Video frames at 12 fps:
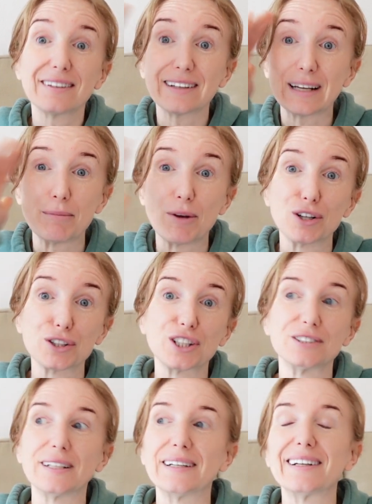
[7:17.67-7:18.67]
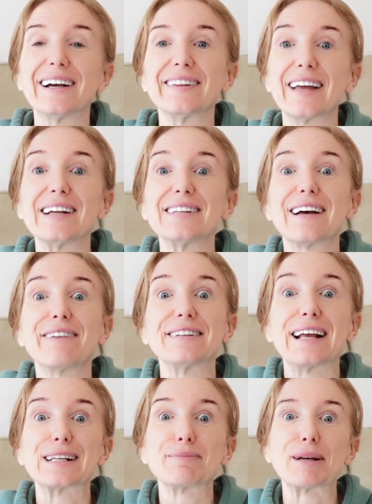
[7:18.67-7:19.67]
emotionally, and that is having
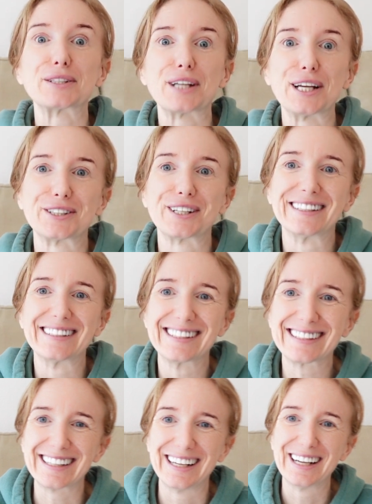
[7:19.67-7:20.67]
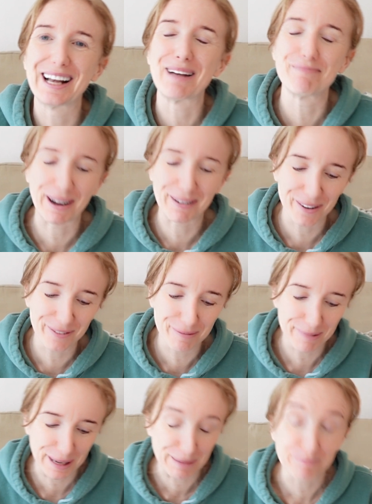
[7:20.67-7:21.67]
expectations about other
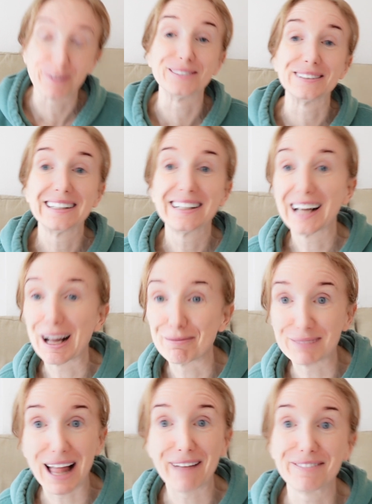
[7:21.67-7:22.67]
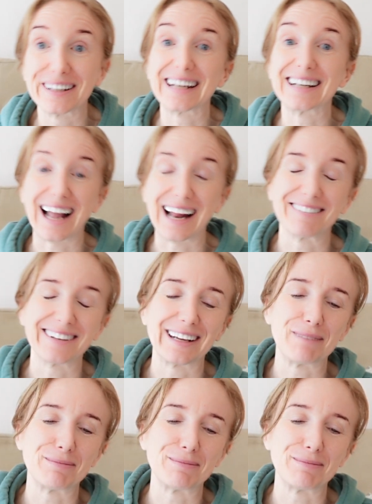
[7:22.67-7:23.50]
people. I'm laughing in irony.